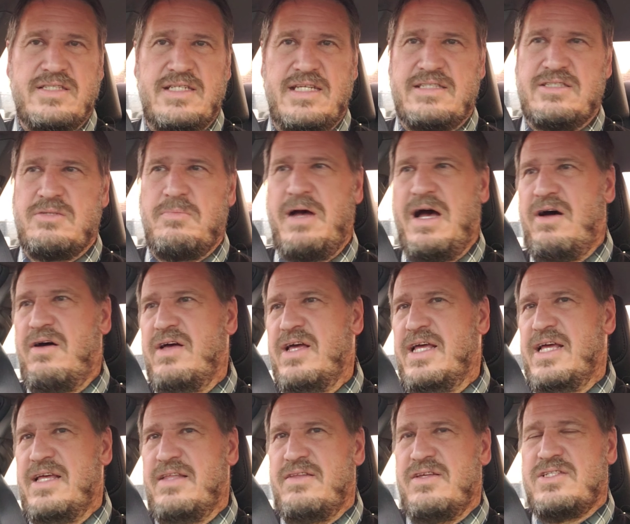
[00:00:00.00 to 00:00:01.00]
And somehow
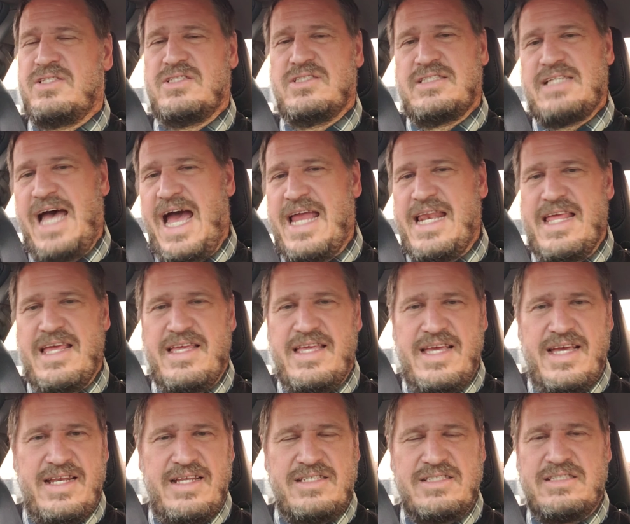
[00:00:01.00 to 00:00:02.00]
this society,
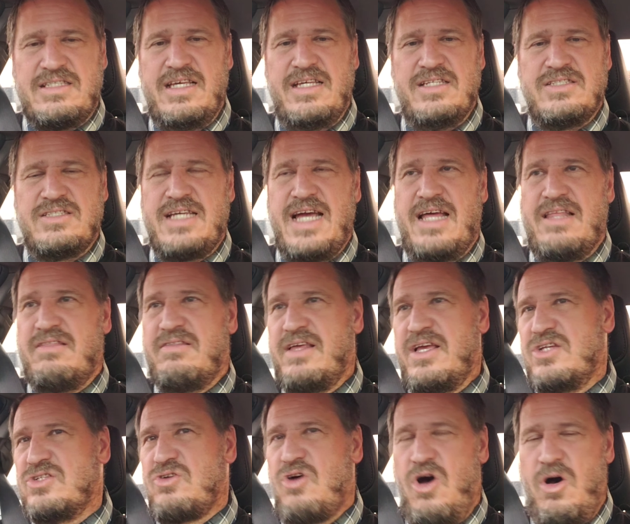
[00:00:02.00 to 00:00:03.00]
again, has, gotten
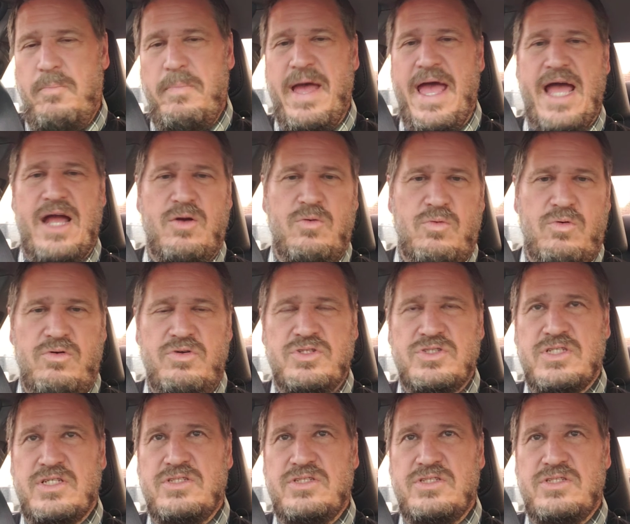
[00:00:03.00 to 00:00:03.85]
things all backwards.